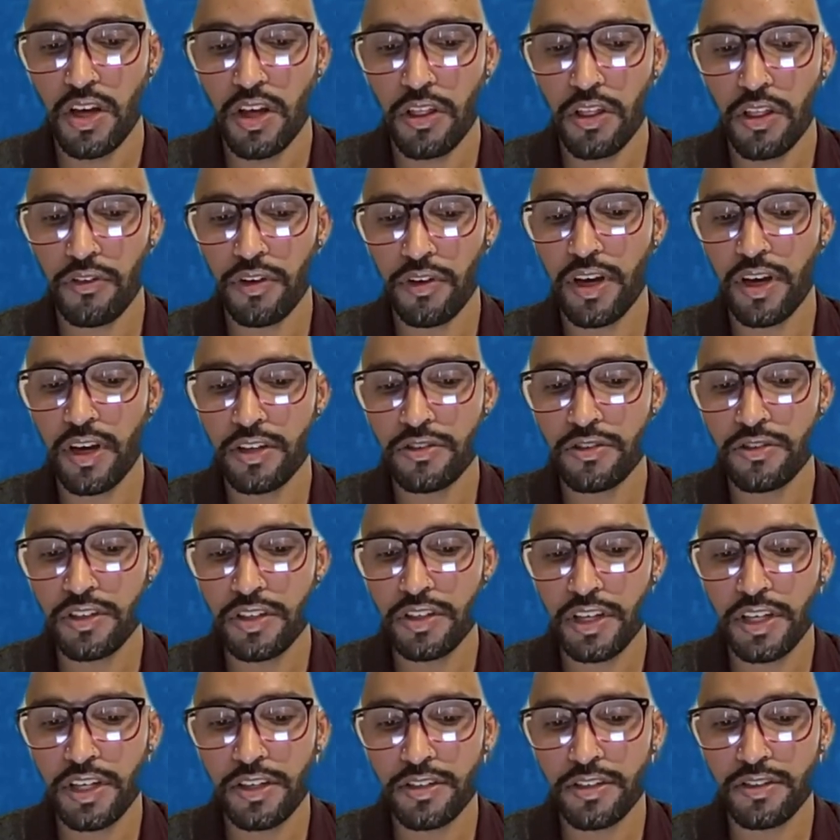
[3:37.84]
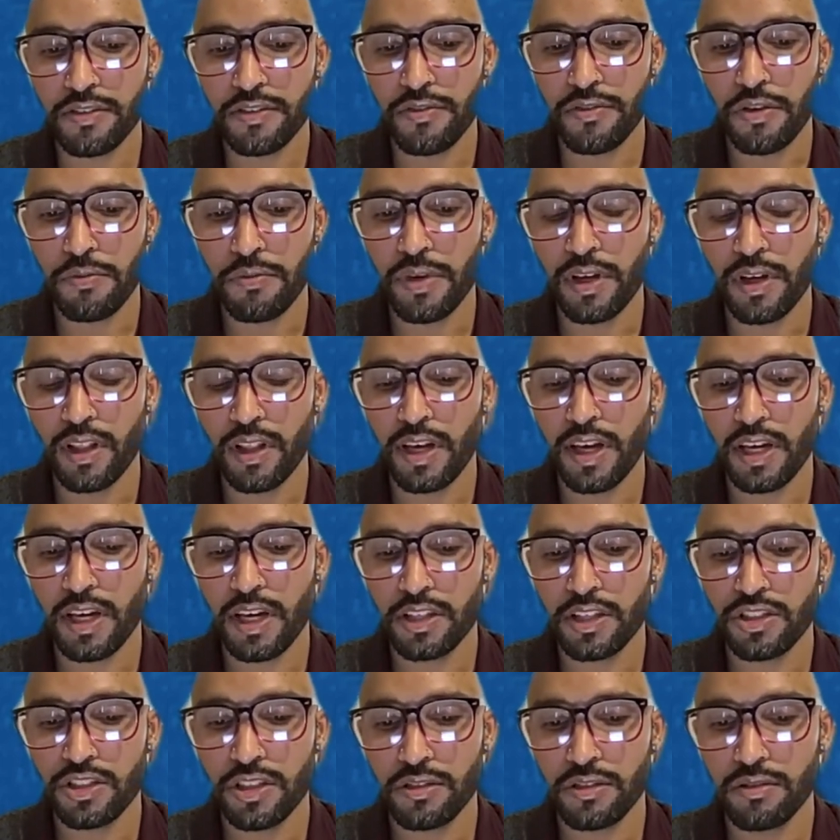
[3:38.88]
300 years of
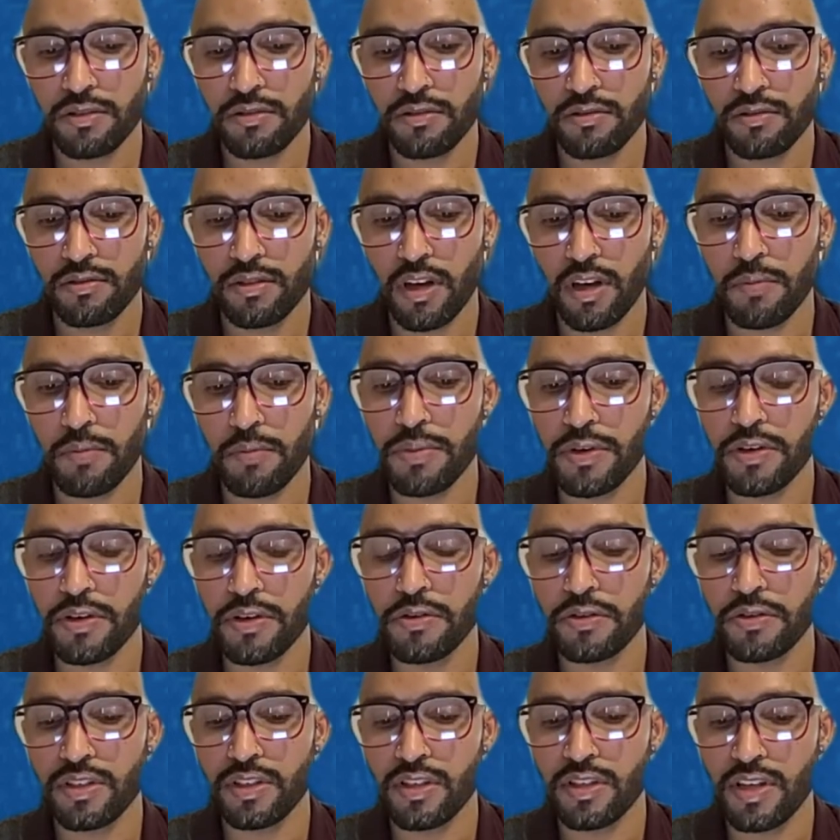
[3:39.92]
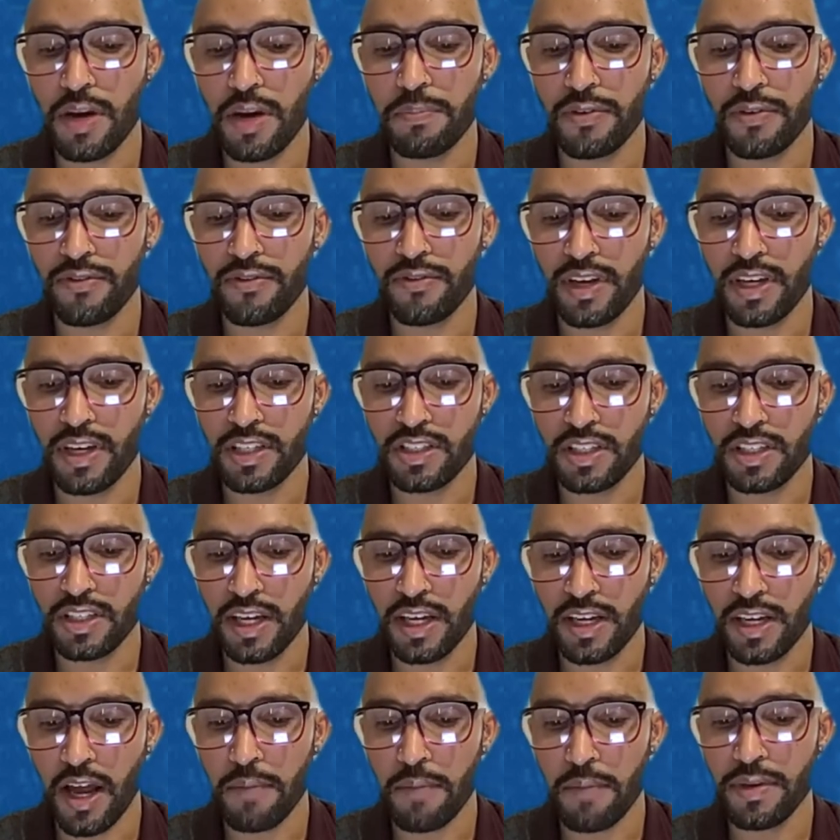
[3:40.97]
humiliation, abuse, and deprivation
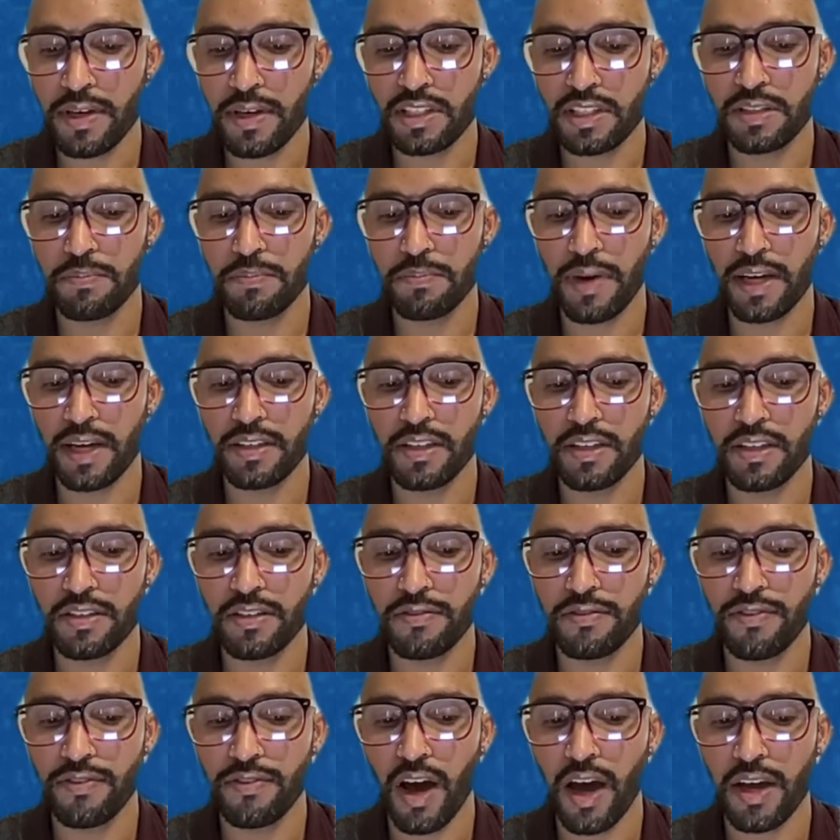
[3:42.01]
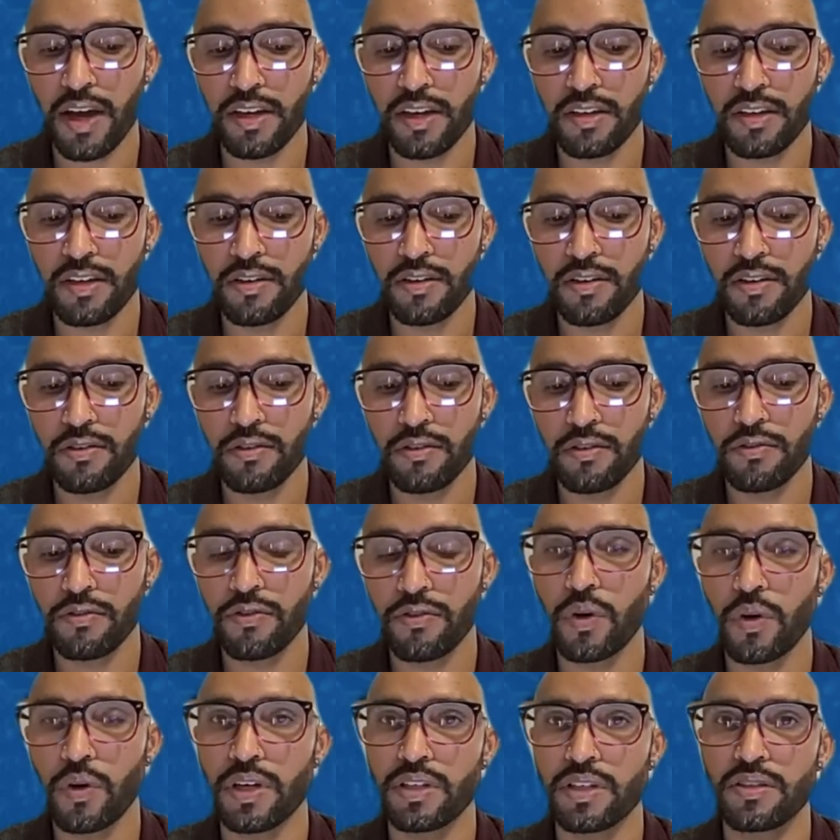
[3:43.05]
cannot be expected to find
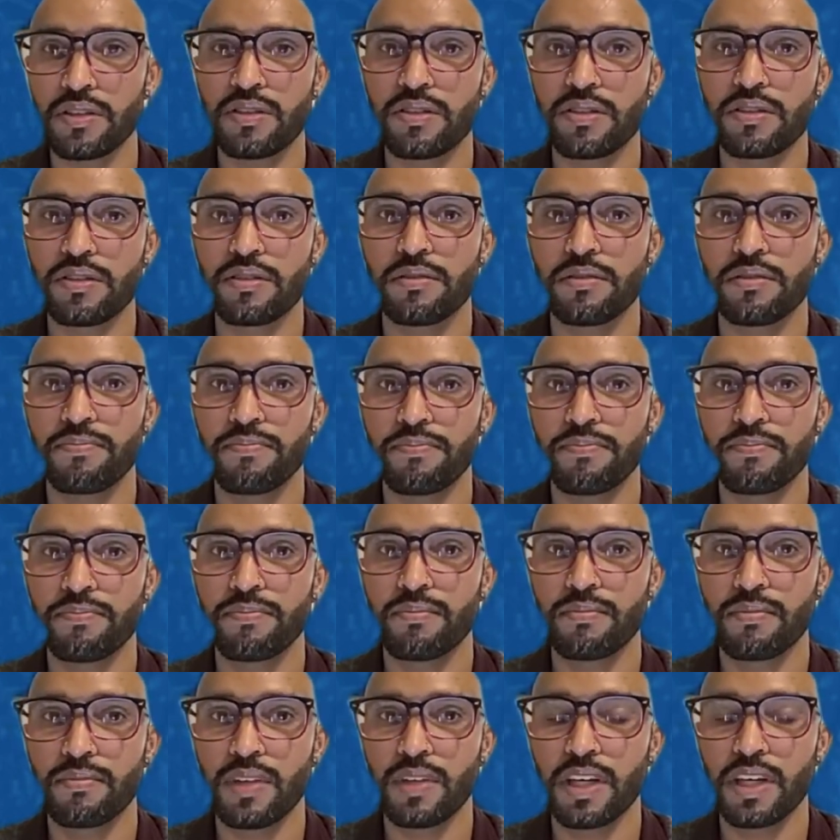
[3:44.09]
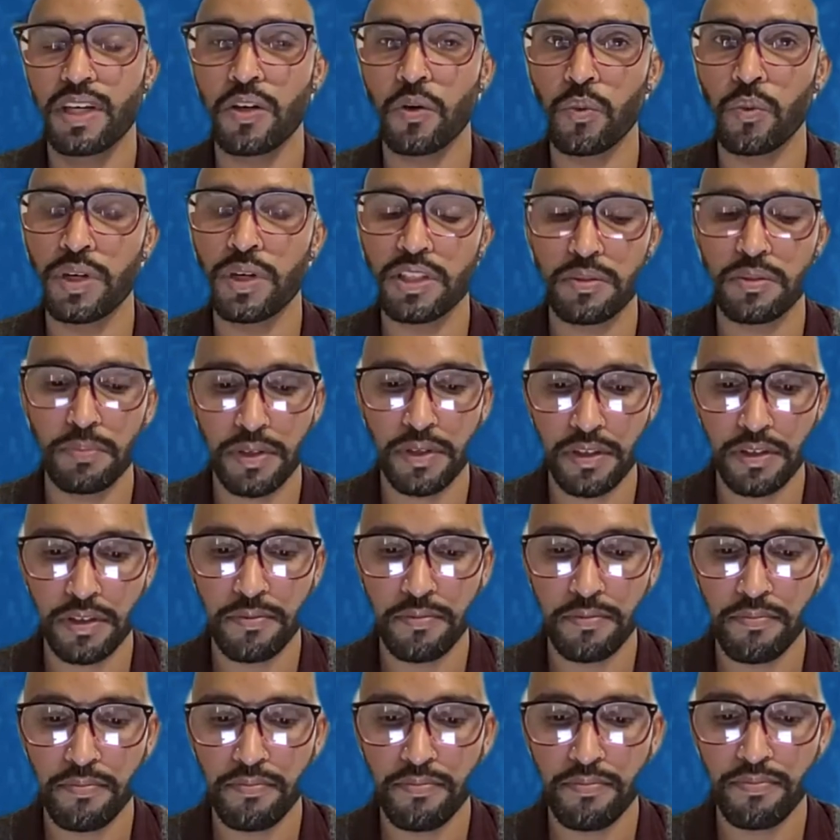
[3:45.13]
voice in a whisper.
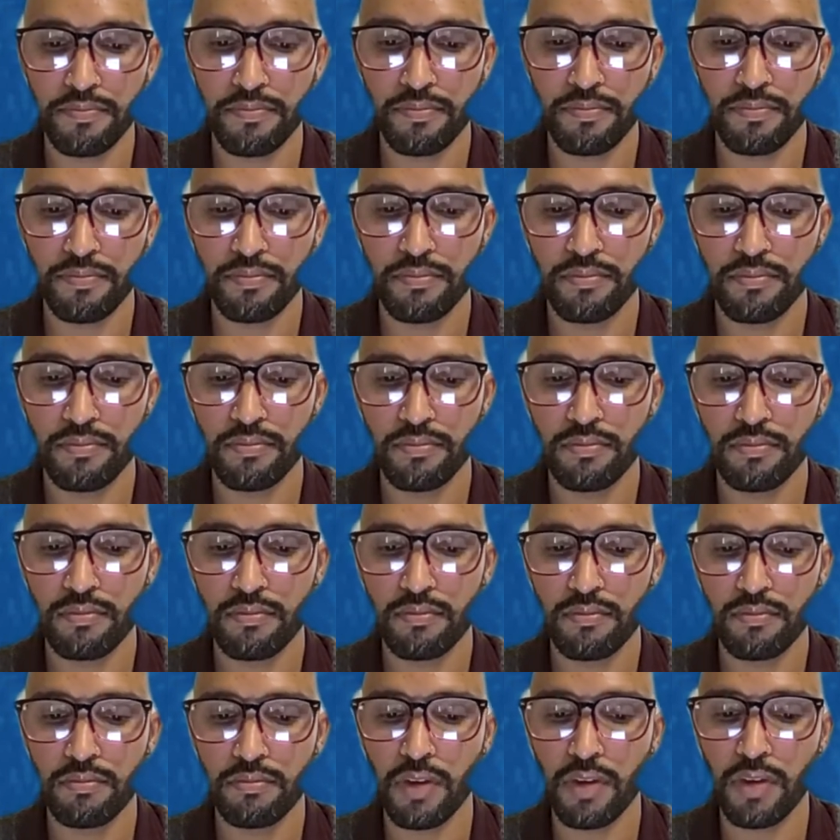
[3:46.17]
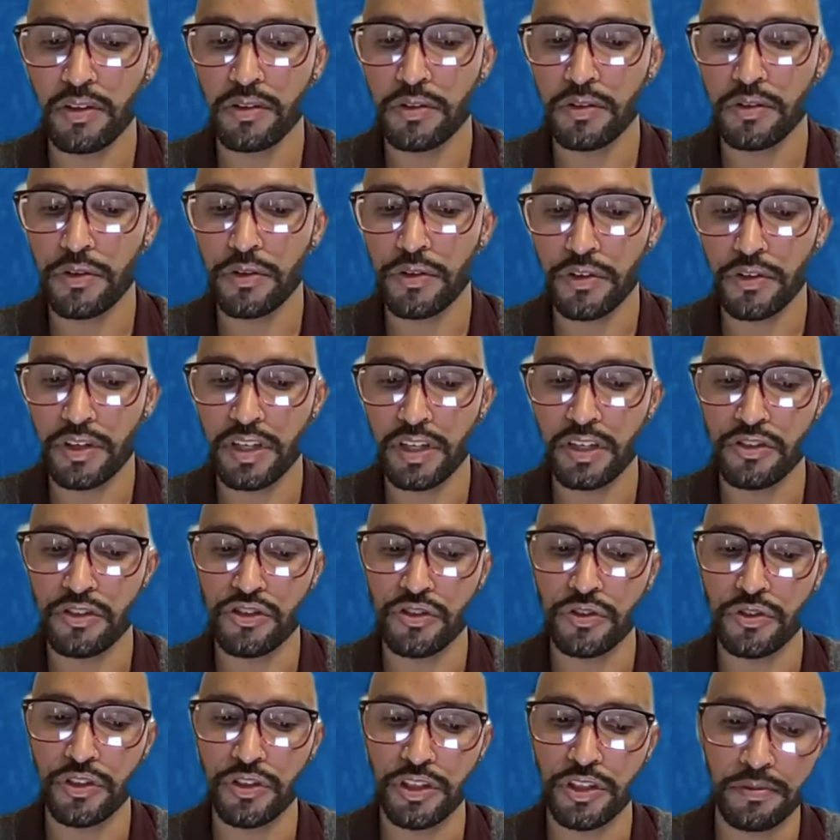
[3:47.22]
Martin Luther King
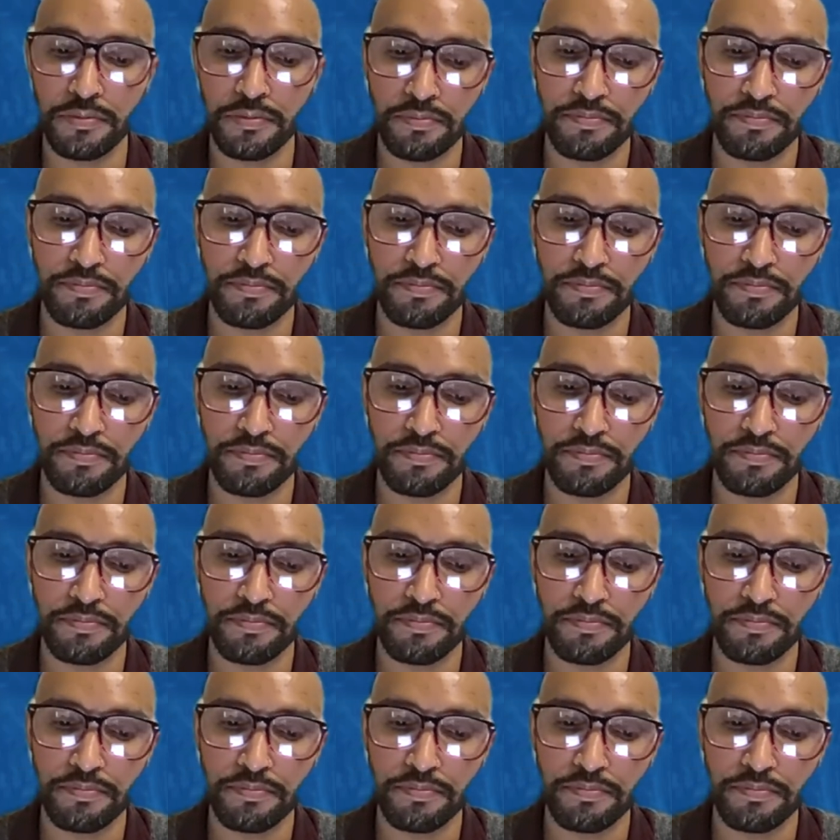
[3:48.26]
Jr.